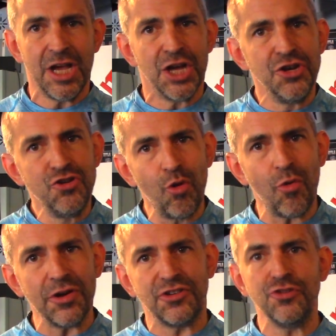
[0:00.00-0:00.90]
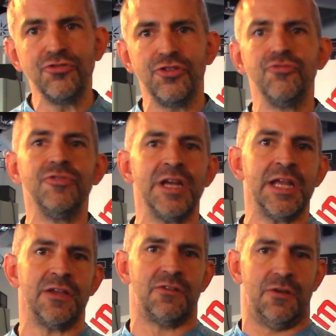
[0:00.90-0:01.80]
nor do you
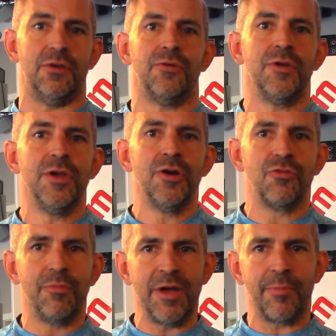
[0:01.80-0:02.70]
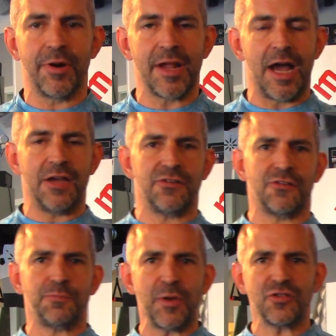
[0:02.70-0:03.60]
need to. Remember, guys,
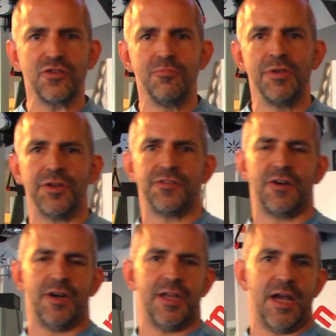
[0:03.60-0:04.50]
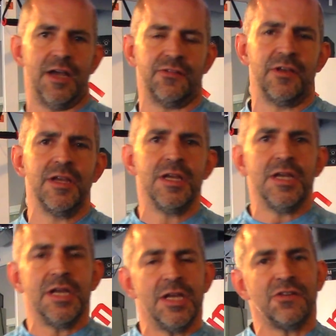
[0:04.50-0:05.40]
especially you military guys,
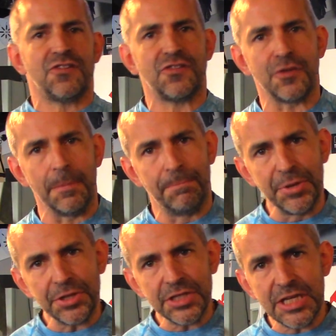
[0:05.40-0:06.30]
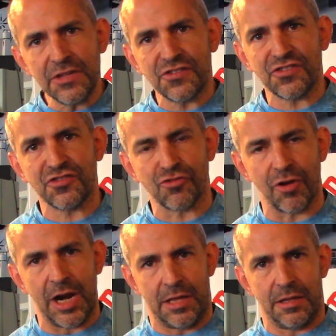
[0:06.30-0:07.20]
stability
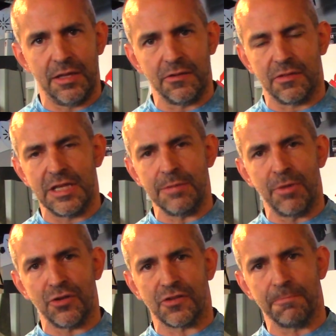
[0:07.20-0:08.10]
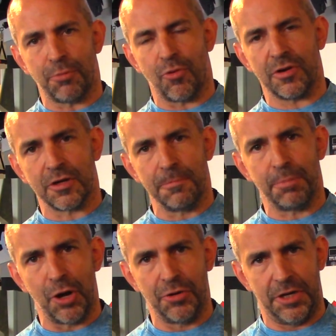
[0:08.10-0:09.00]
strength is the most important
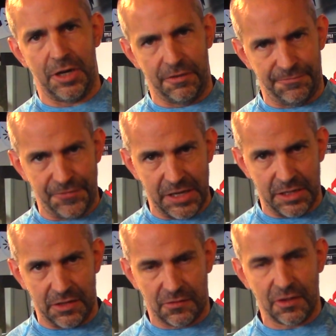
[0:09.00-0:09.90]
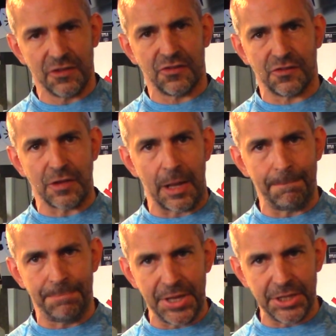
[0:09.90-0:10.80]
component of fitness.
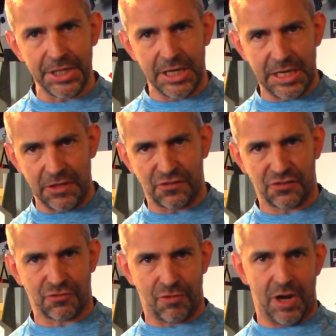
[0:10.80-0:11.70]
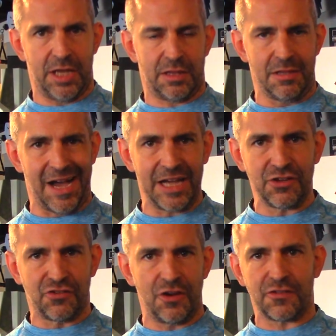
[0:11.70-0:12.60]
Stability strength,
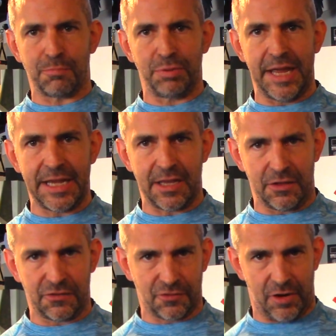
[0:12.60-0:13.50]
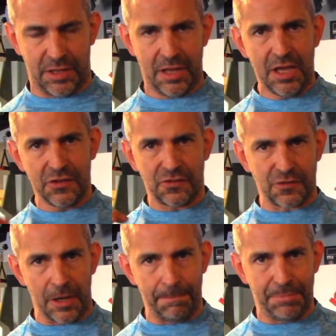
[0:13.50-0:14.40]
not just blanket strength,
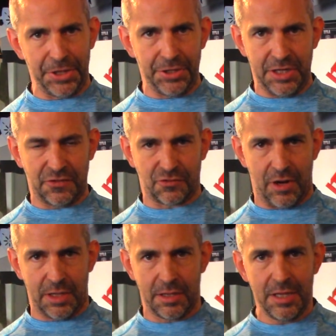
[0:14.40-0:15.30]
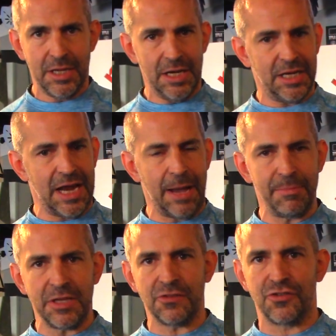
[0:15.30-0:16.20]
stability strength. And that
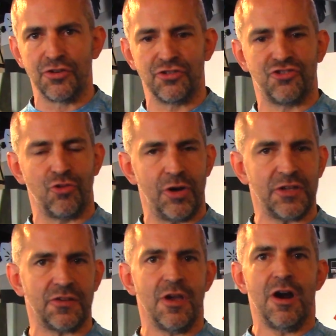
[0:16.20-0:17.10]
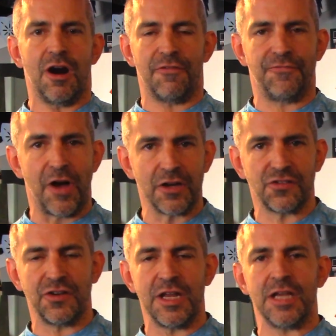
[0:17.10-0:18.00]
means your joints are
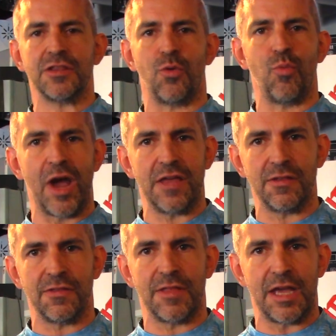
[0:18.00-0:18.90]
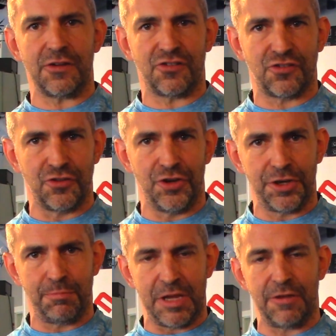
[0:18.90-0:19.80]
functioning the way that they
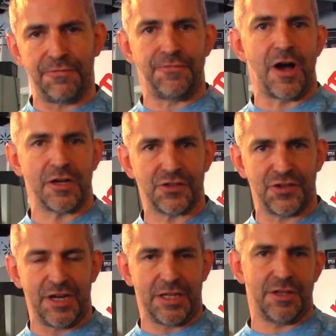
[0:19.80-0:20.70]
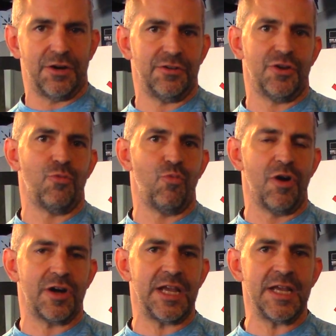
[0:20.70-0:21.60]
should be functioning. They're
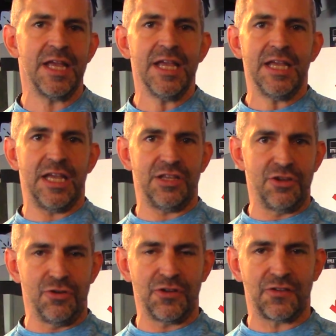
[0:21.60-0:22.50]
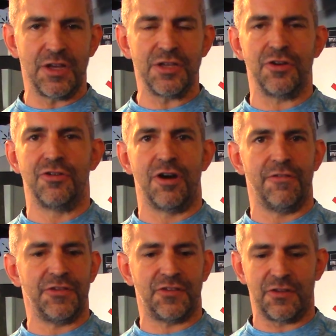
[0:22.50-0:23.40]
working in unison. Your
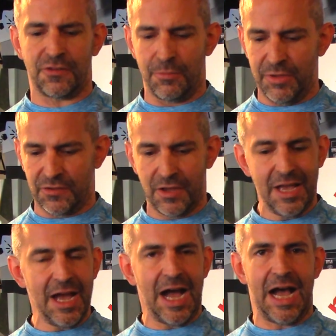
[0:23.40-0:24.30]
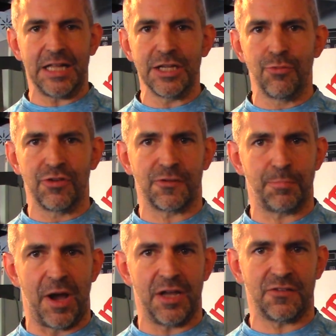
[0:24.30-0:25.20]
nervous system is highly
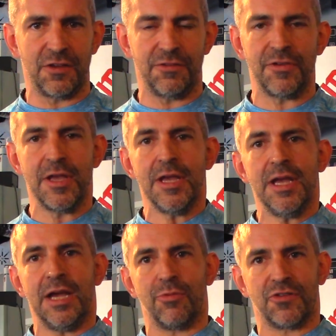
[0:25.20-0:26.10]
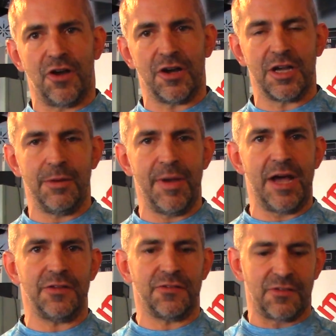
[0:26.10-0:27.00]
responsive, and we're talking
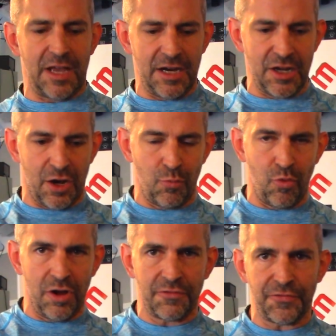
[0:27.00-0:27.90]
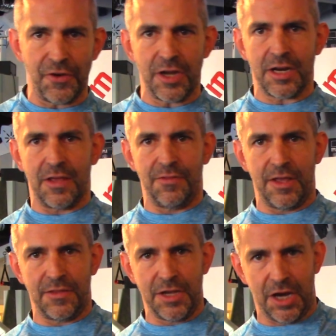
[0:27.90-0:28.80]
about standing on one foot and
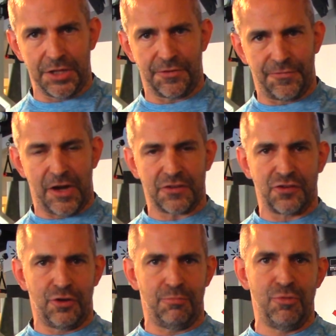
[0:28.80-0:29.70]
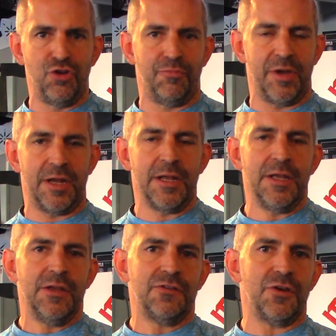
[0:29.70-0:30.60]
then the other, functional movement.
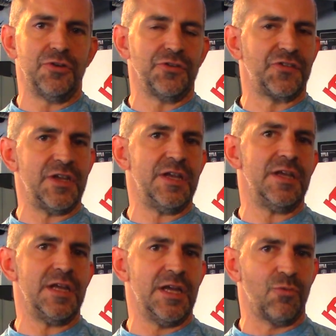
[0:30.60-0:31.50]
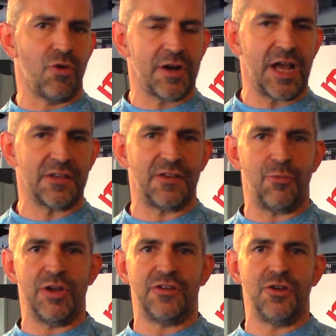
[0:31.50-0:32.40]
So you'll see in workouts
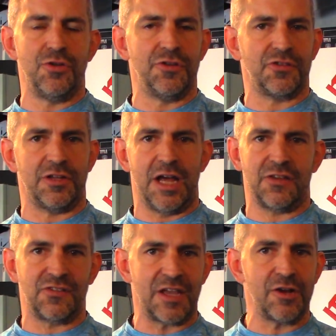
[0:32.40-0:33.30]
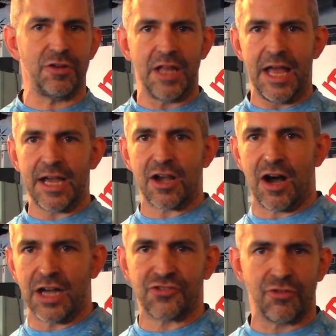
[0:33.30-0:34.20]
that we do, there's a lot of single leg,
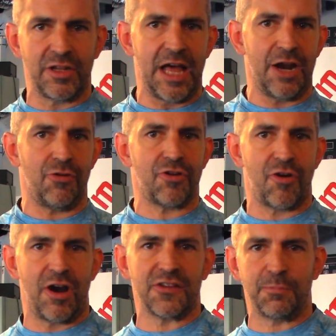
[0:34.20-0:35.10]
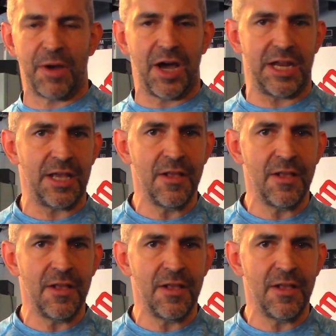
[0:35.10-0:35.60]
contralateral, cross body